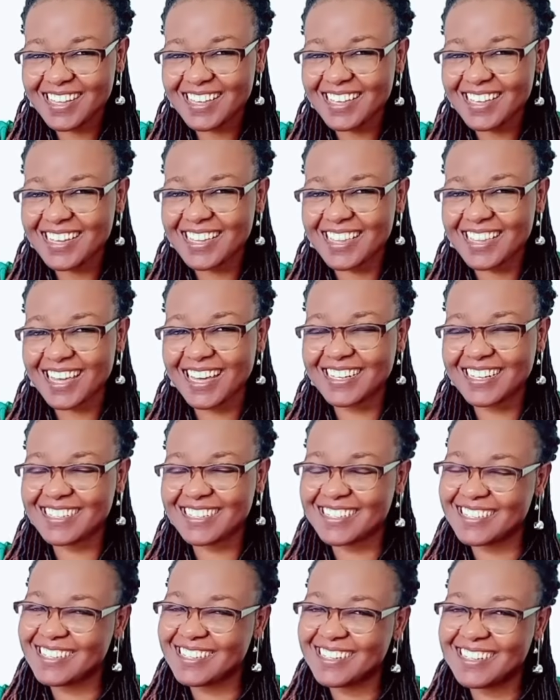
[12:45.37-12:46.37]

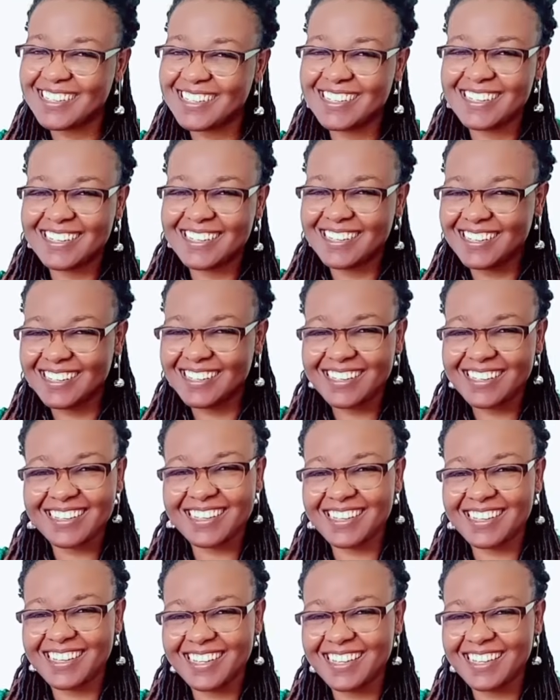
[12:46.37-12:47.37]
this
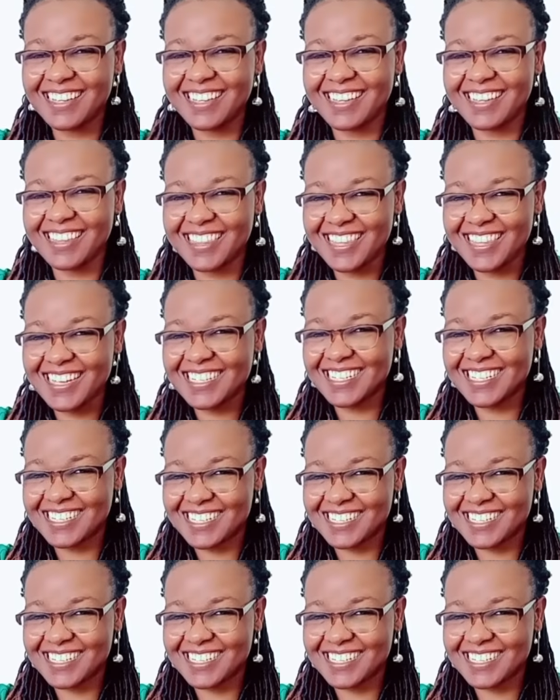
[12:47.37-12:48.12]
policy